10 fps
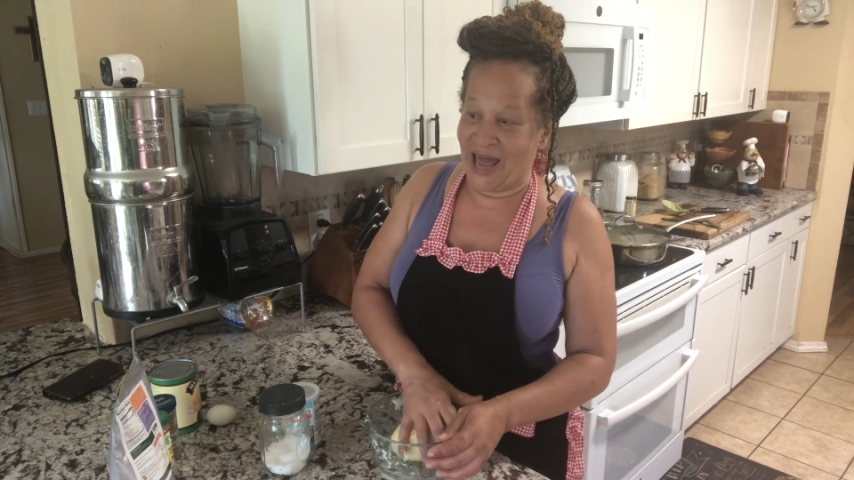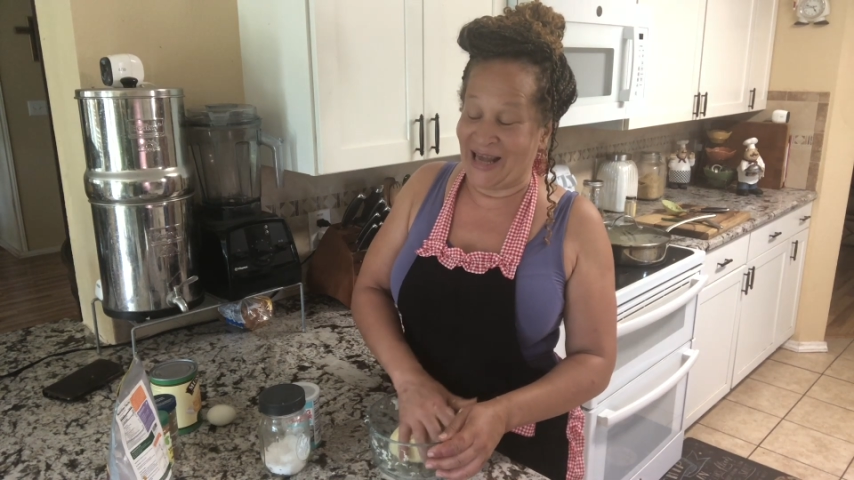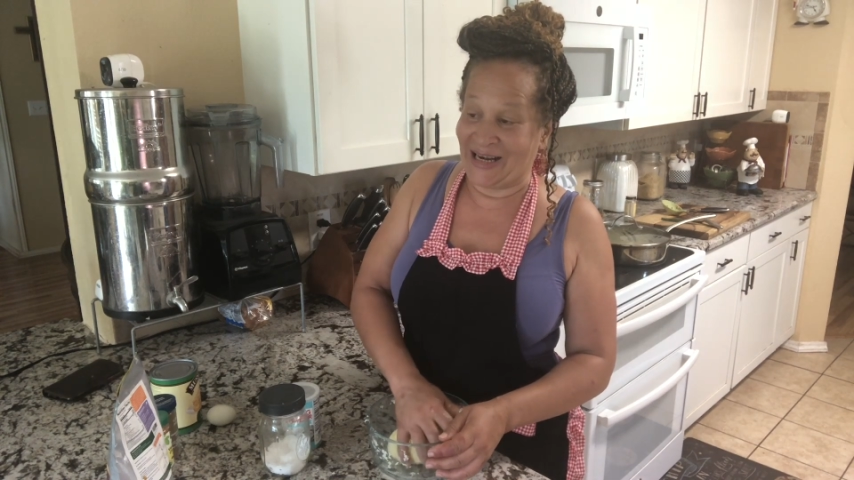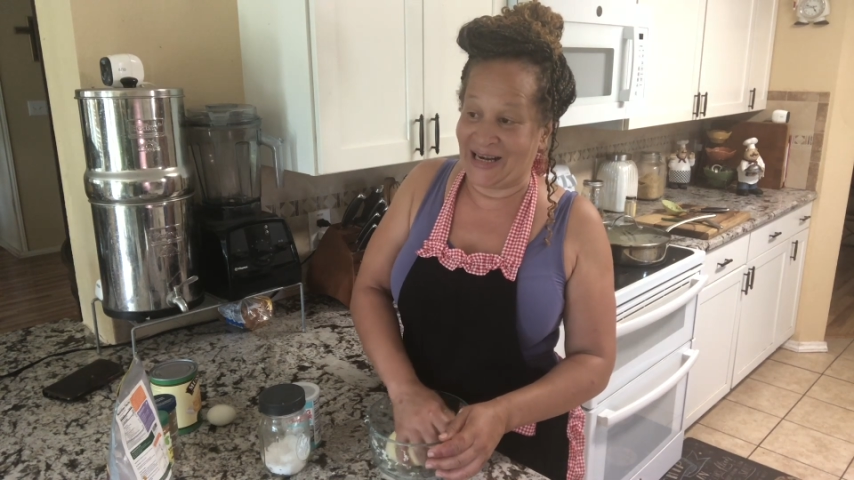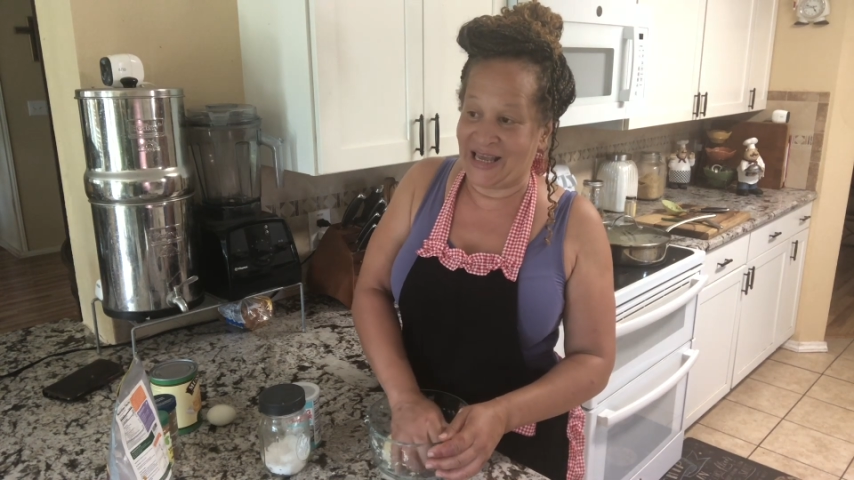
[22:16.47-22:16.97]
at
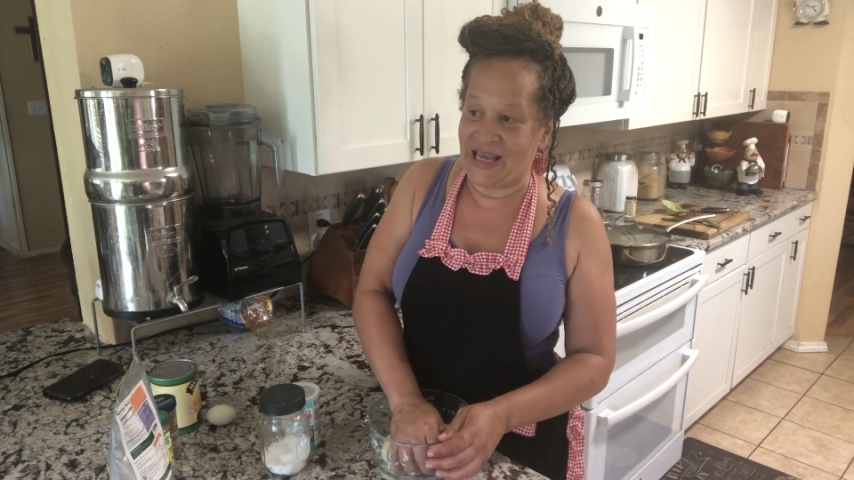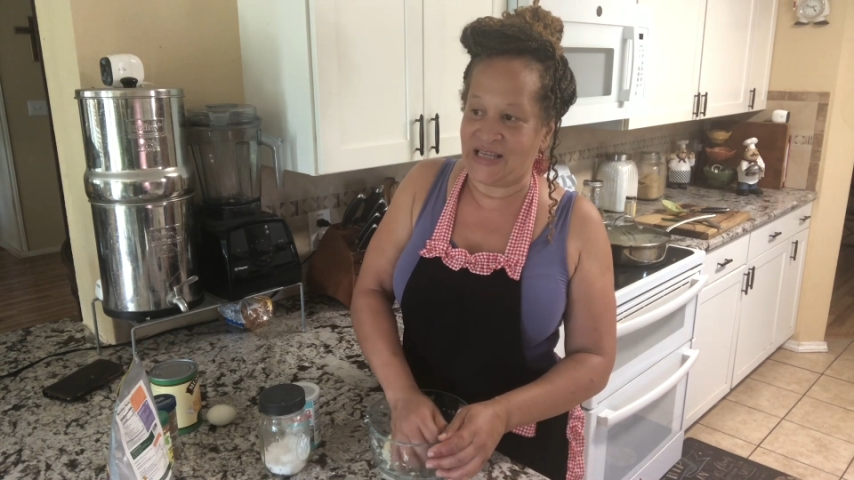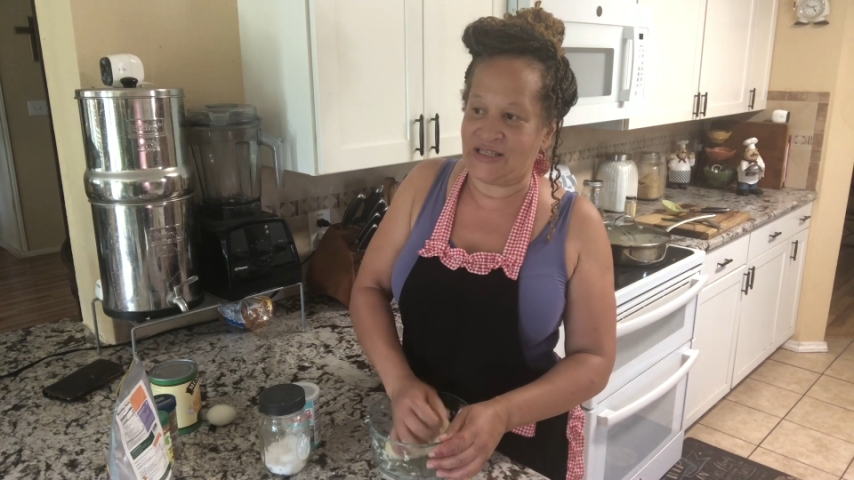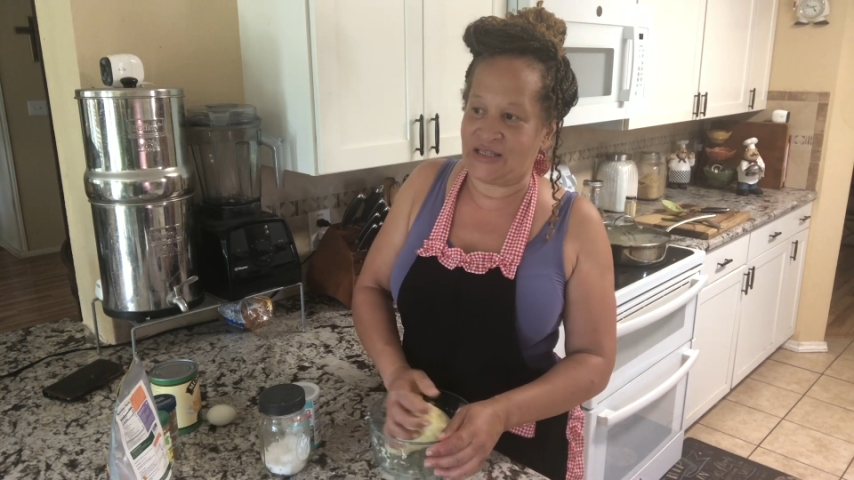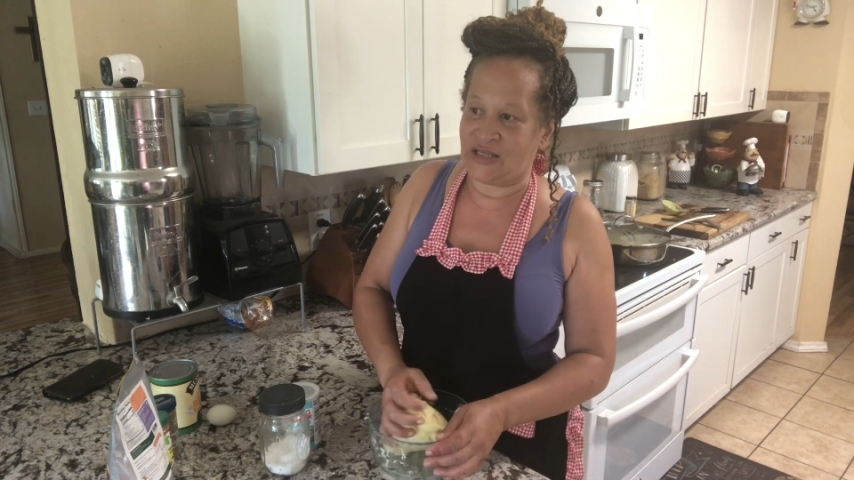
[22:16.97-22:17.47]

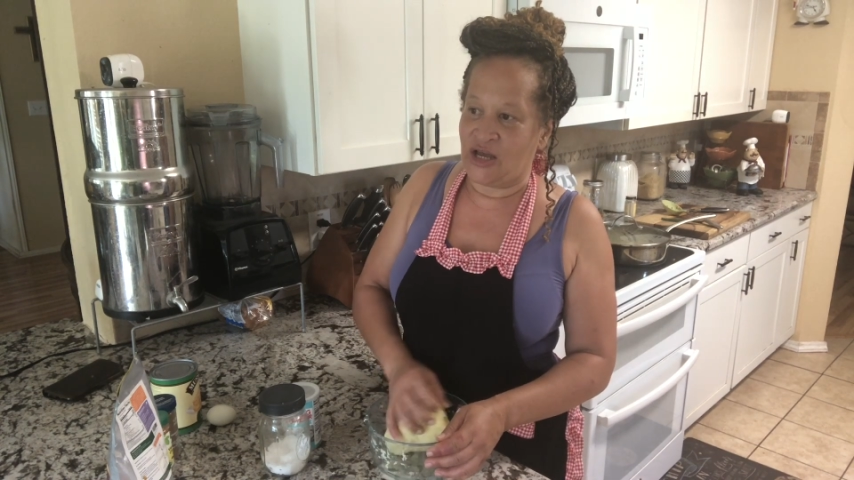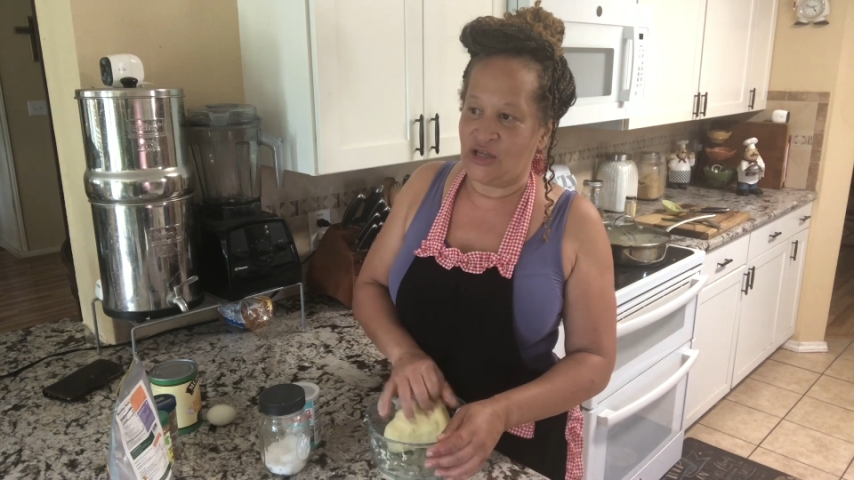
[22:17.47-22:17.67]
least